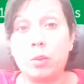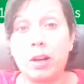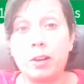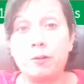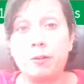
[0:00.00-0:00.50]

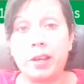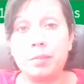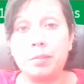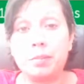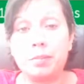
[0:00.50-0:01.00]

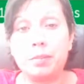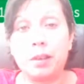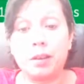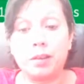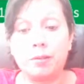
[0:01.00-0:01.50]
wireframing
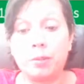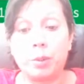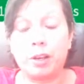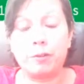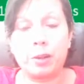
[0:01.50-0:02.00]

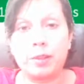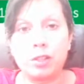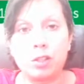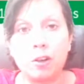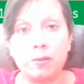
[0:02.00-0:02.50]

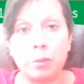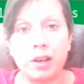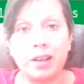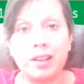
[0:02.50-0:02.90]
software